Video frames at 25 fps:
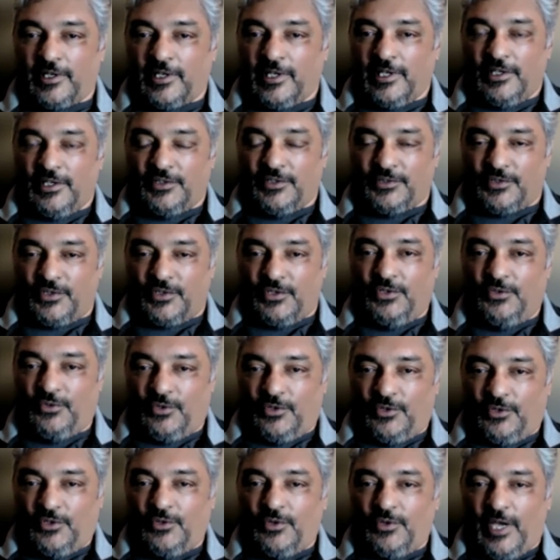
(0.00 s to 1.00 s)
So
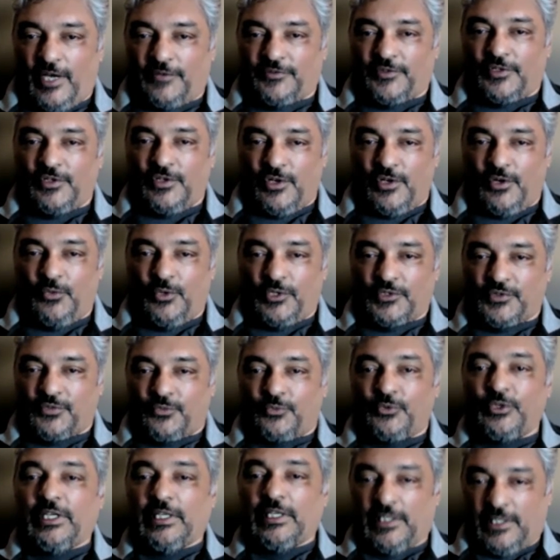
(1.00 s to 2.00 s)
you have to know what's
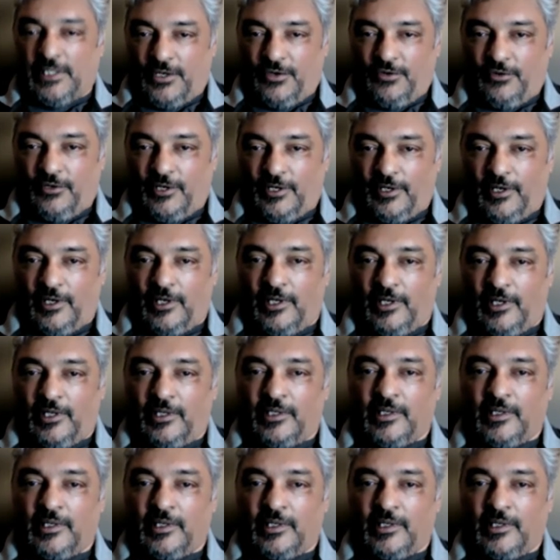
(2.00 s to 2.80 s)
really going on,